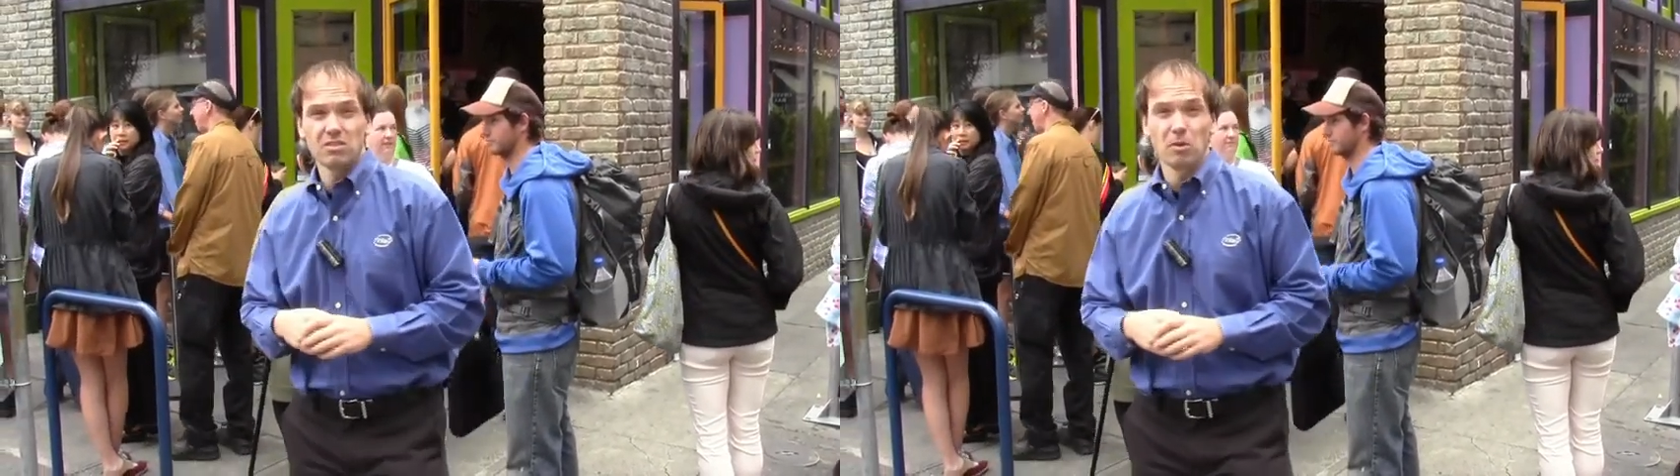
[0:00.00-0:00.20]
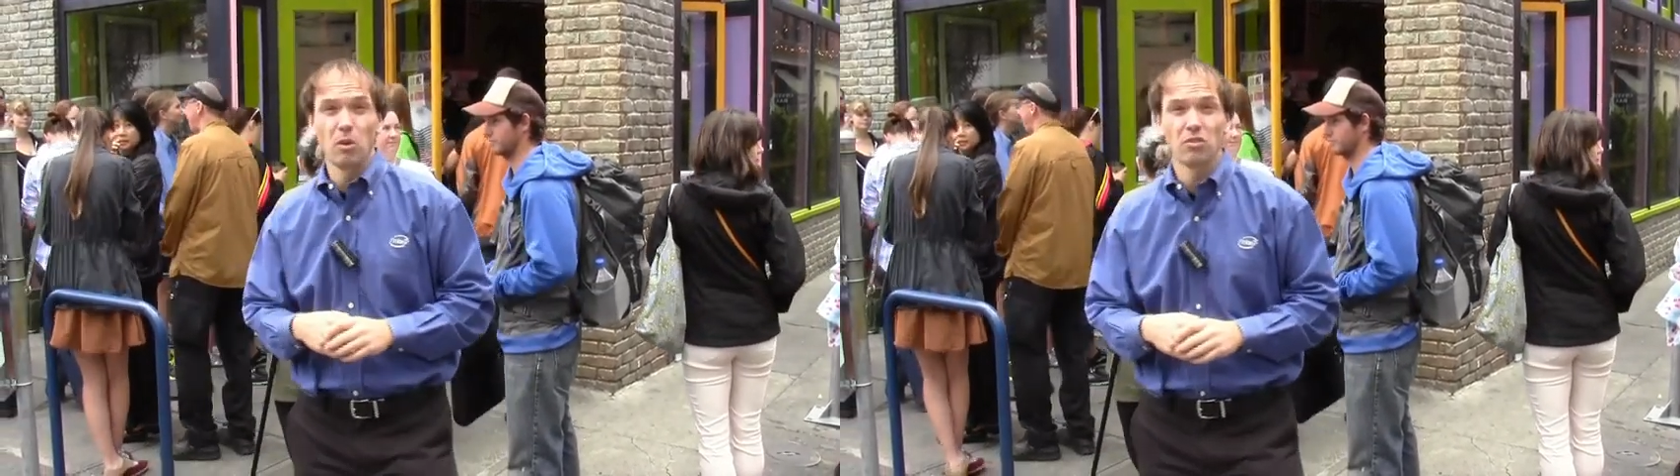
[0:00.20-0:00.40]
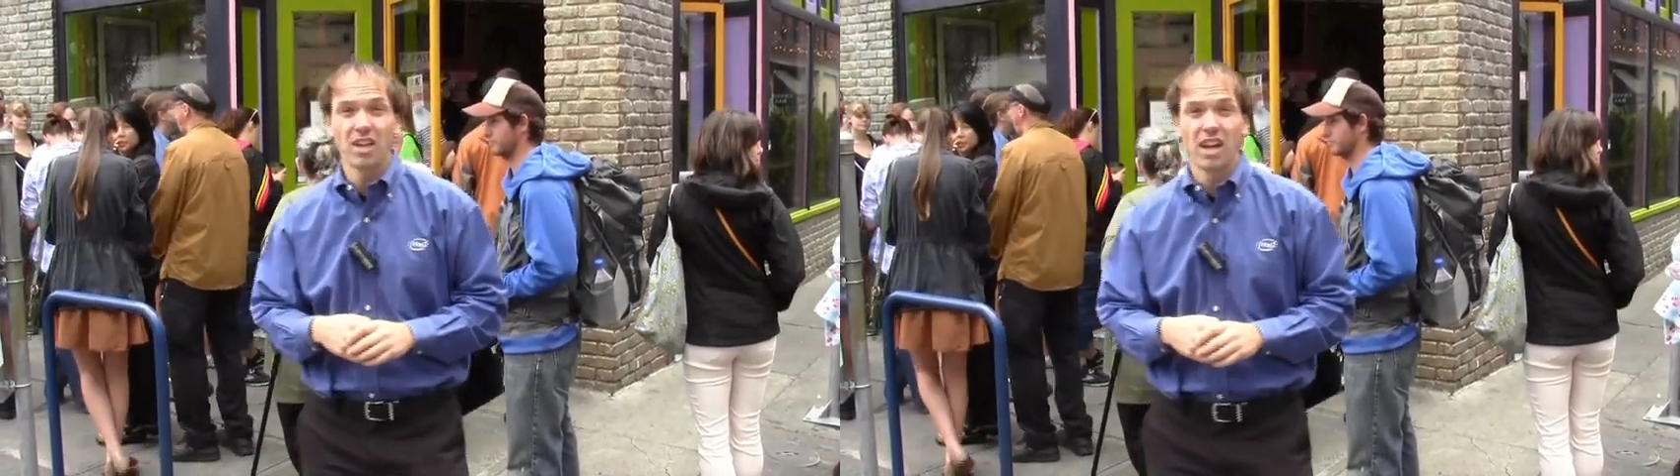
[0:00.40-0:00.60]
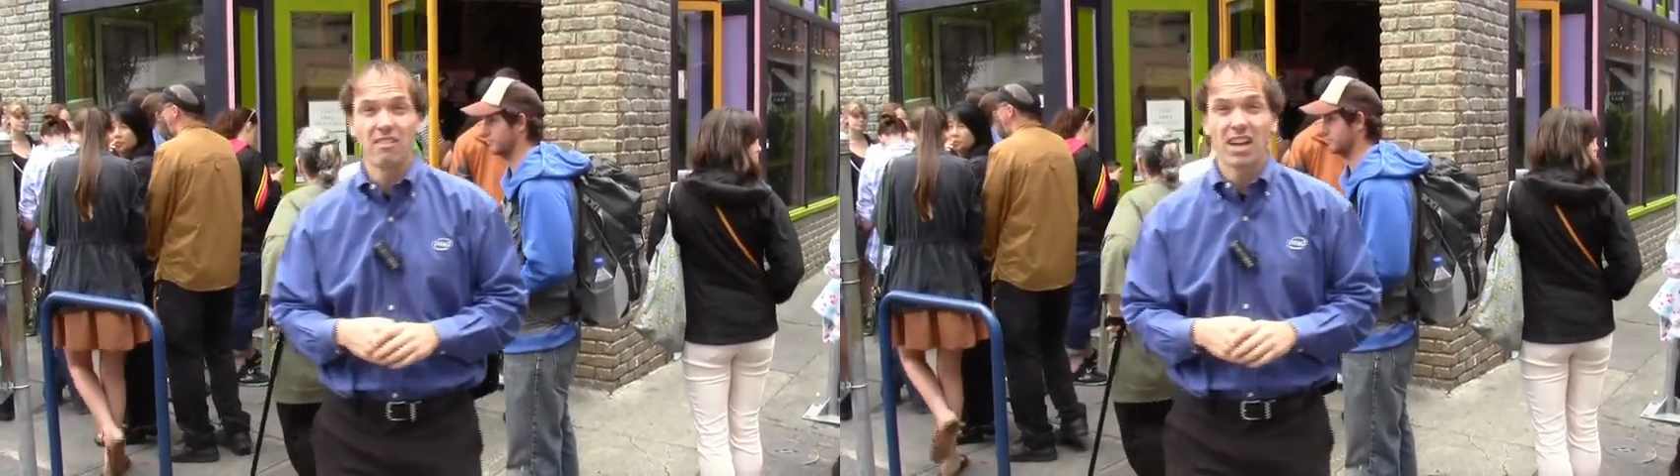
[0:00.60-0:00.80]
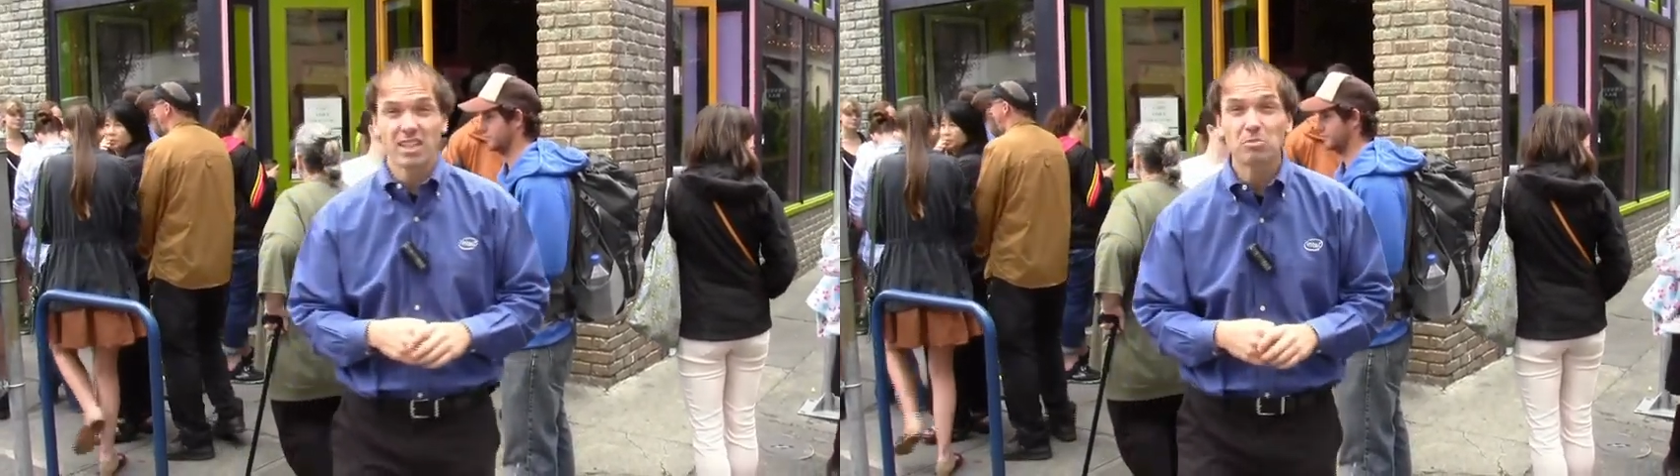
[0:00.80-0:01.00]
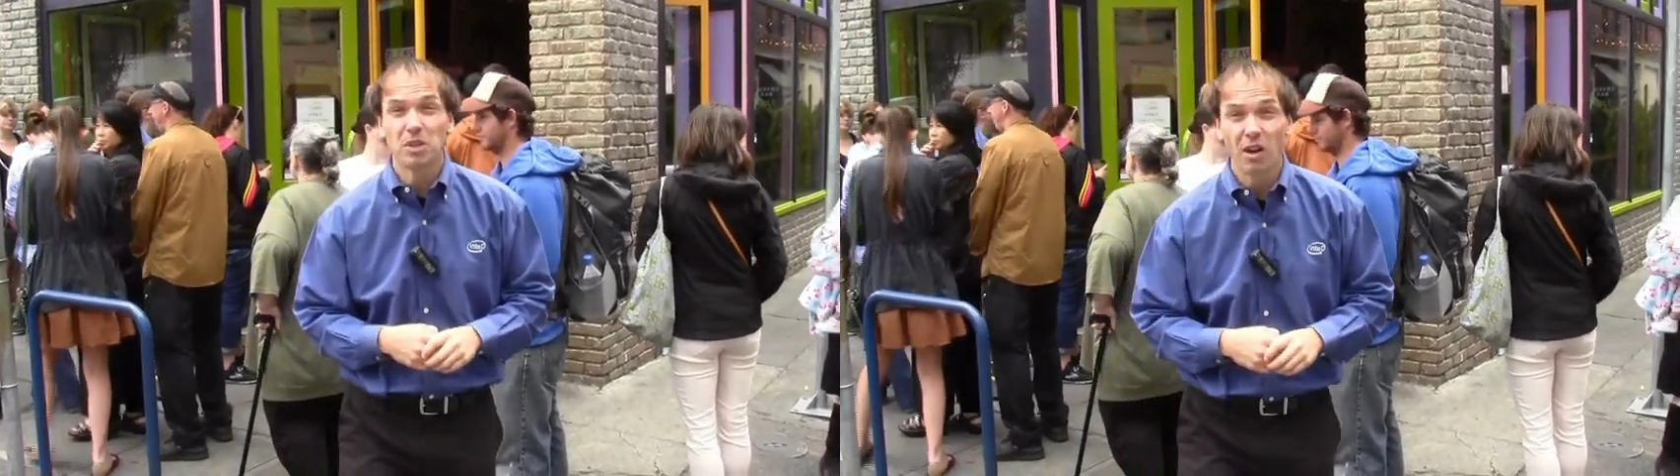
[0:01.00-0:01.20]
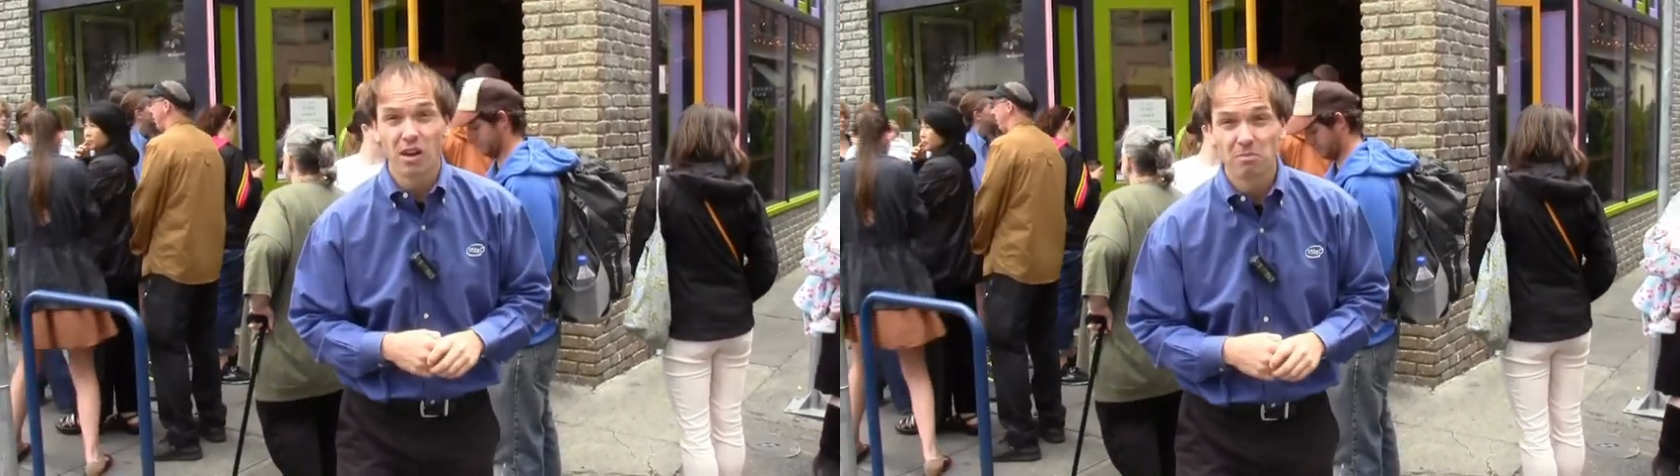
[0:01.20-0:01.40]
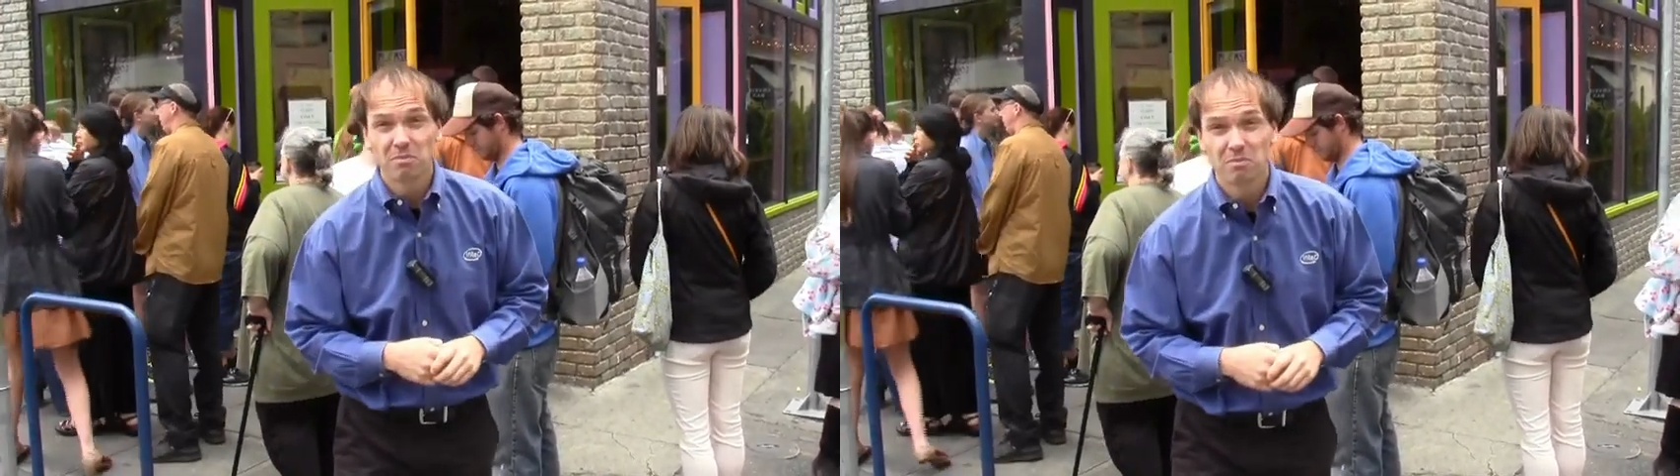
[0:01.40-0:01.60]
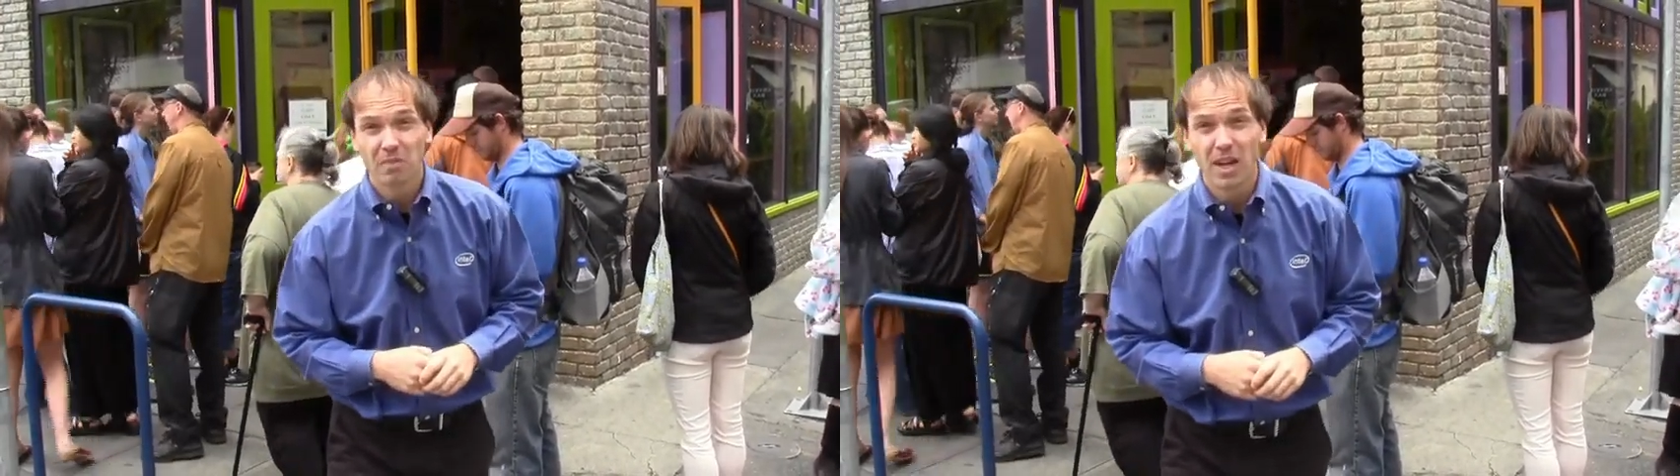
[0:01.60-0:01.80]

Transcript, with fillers: some of those have XP on them,